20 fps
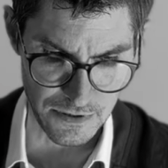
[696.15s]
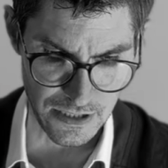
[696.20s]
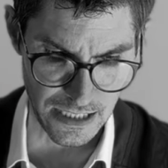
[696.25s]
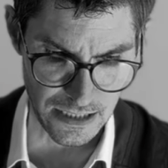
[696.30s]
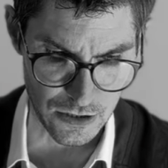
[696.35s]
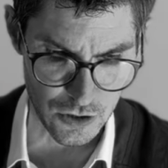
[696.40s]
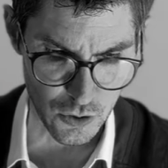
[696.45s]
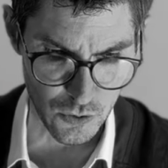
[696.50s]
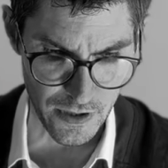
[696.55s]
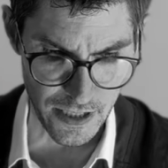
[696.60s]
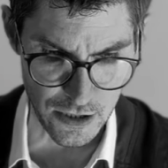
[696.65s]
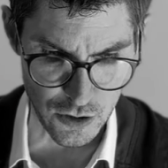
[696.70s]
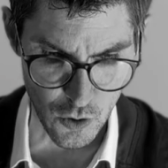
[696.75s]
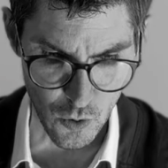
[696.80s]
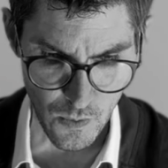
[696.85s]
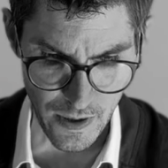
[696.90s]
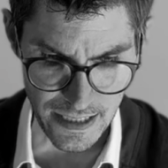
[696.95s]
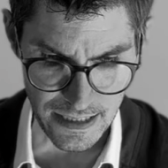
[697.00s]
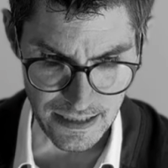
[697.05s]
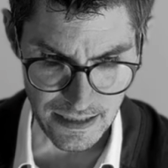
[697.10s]
And so there's
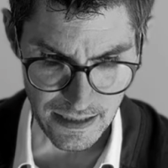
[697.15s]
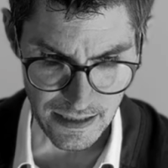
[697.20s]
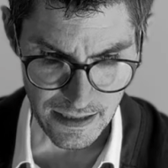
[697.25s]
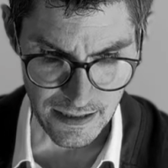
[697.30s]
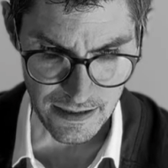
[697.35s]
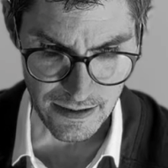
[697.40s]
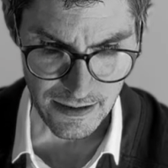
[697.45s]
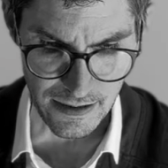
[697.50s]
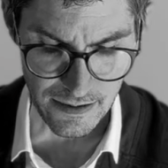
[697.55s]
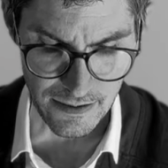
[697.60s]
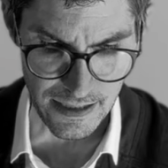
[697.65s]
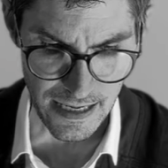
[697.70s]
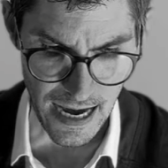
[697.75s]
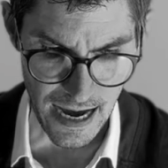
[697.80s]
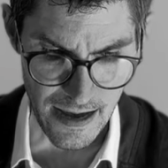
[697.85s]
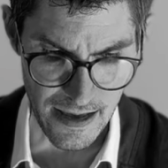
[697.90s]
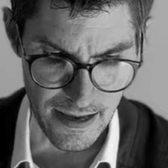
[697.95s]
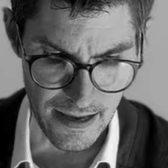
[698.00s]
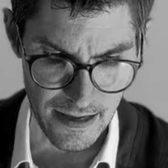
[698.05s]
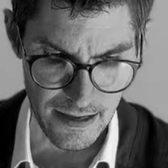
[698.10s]
always
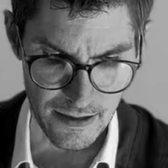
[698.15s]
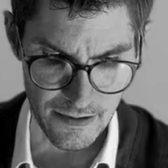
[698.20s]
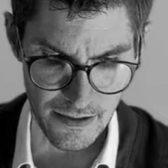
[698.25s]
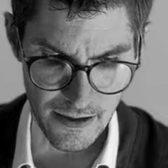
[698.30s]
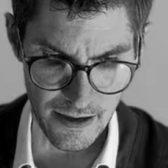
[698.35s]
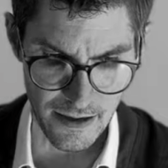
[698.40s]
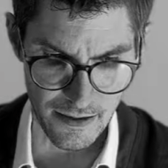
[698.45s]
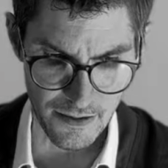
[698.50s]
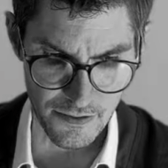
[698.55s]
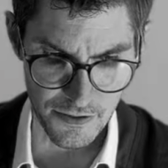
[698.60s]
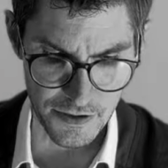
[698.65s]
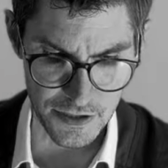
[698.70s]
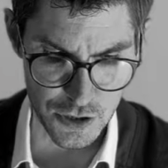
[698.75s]
the